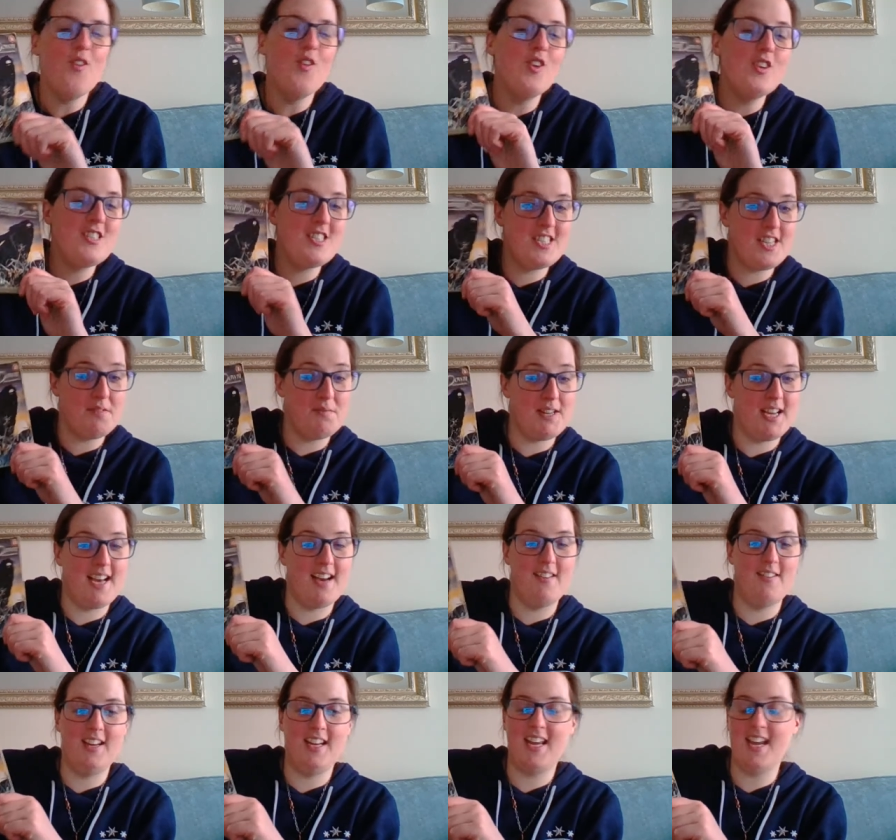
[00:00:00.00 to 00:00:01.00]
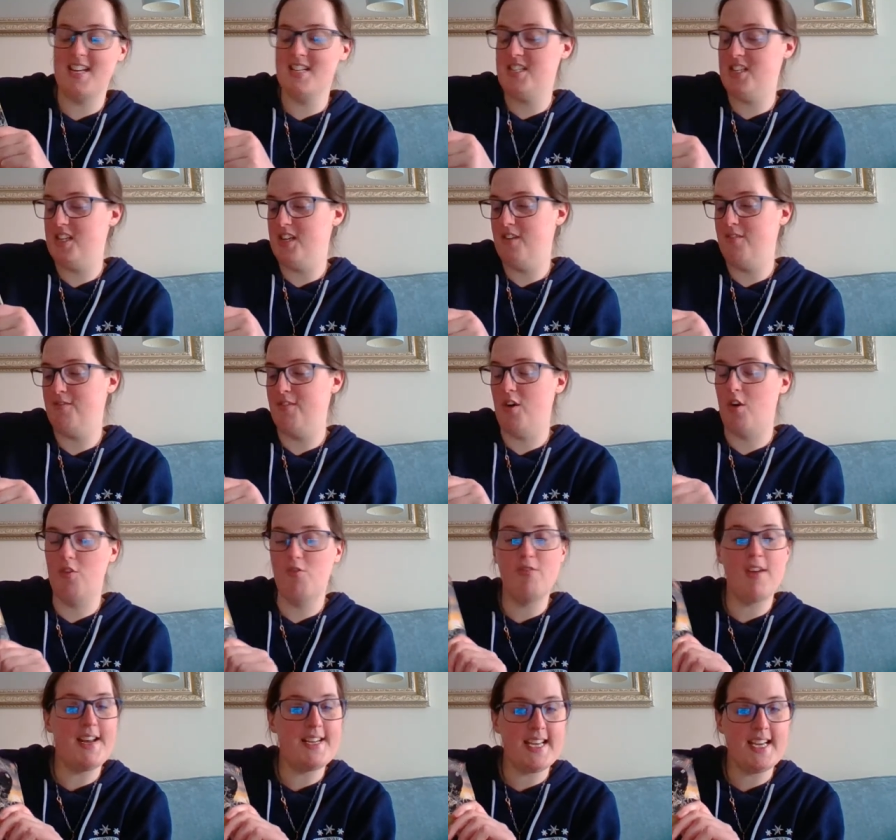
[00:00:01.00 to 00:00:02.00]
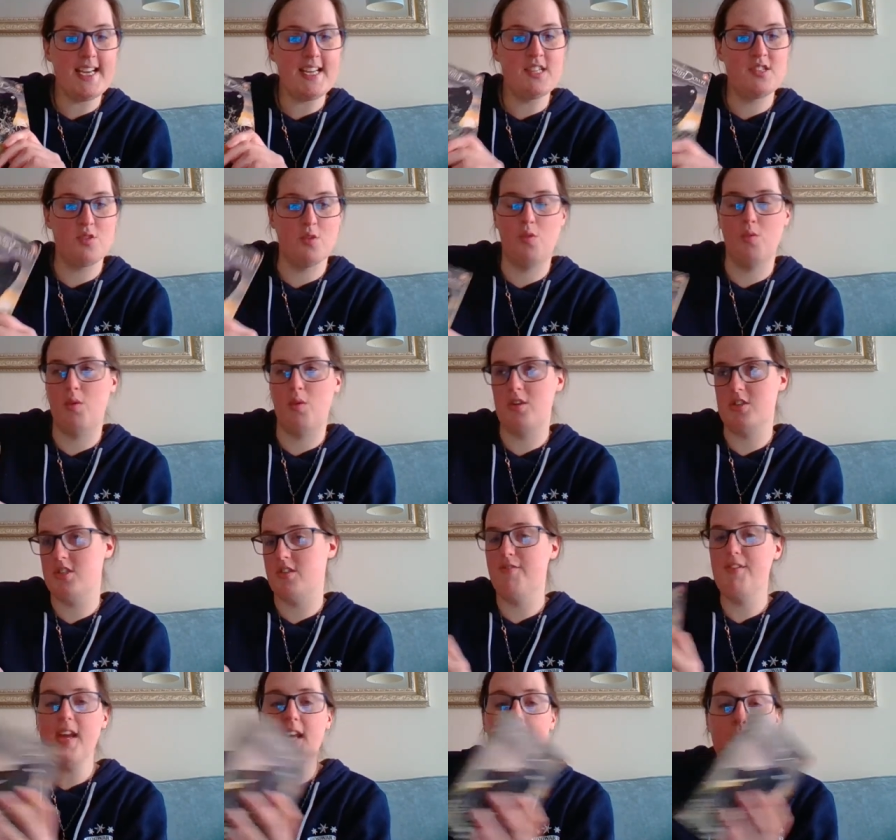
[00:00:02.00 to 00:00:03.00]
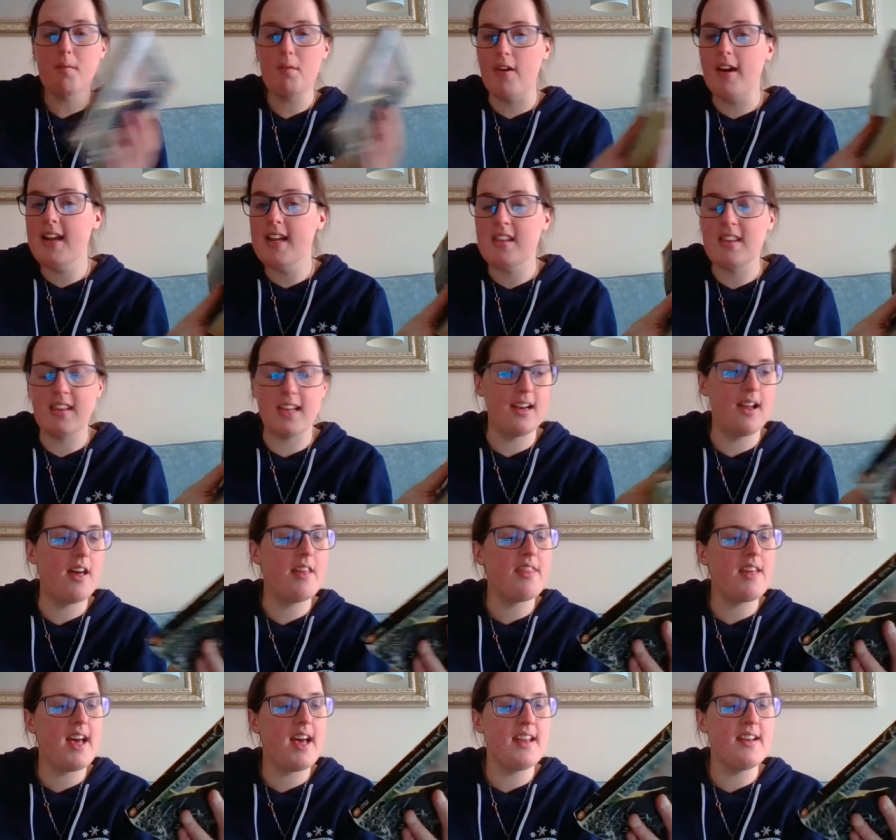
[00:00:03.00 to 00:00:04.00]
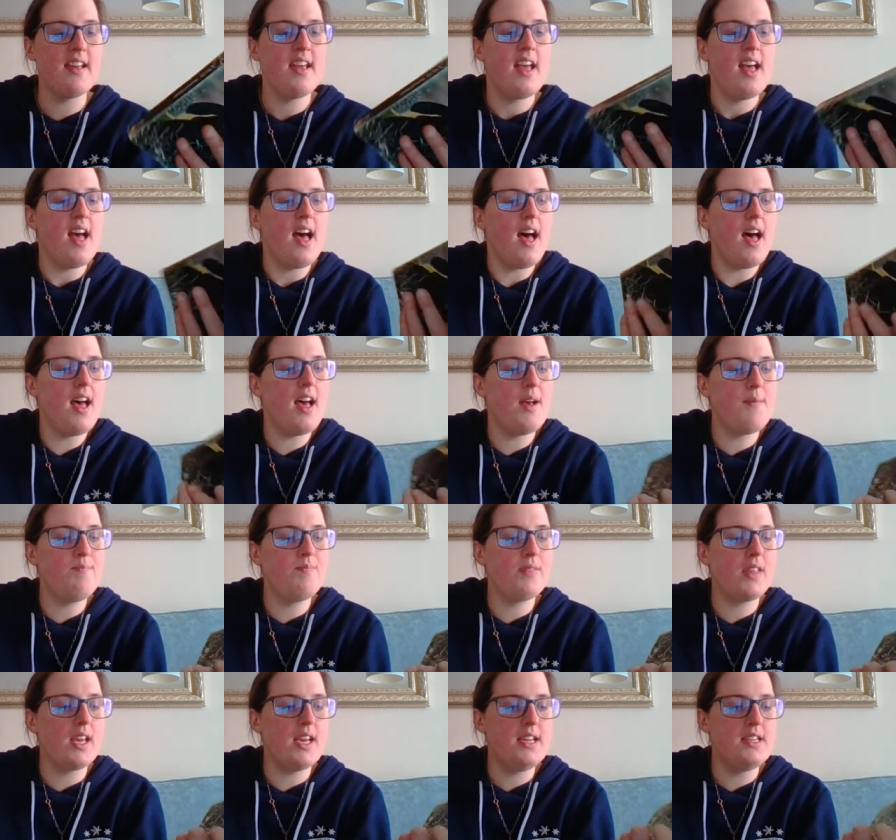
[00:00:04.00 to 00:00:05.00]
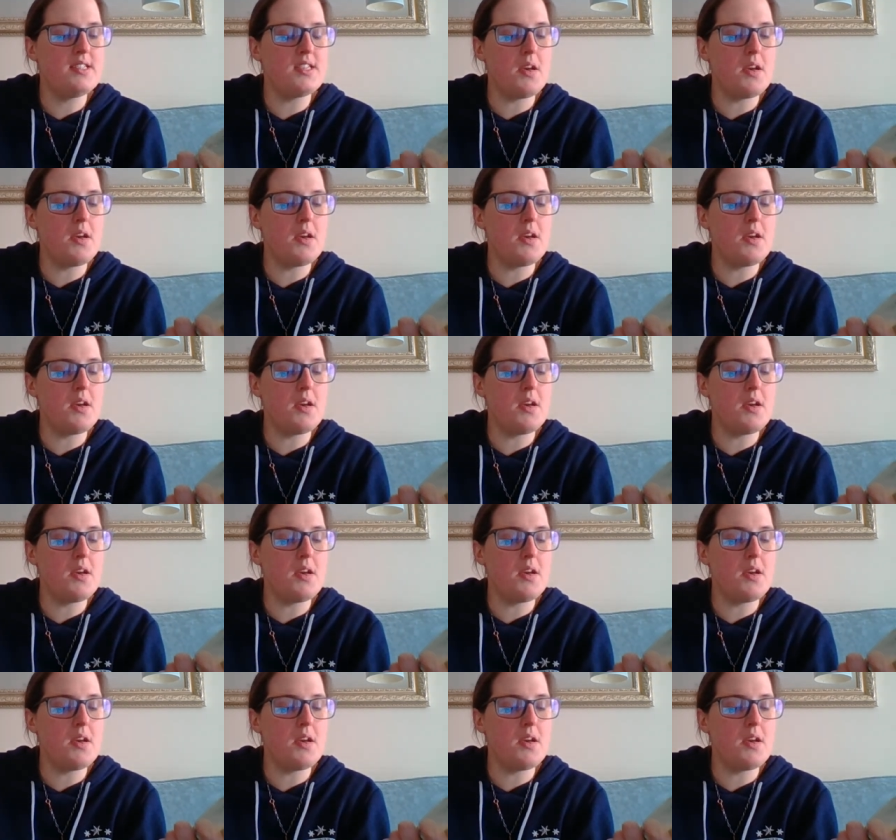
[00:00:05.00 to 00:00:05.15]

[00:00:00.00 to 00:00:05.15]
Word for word: Watership Down in case you've not read it or watched the film or anything like that. Um, it's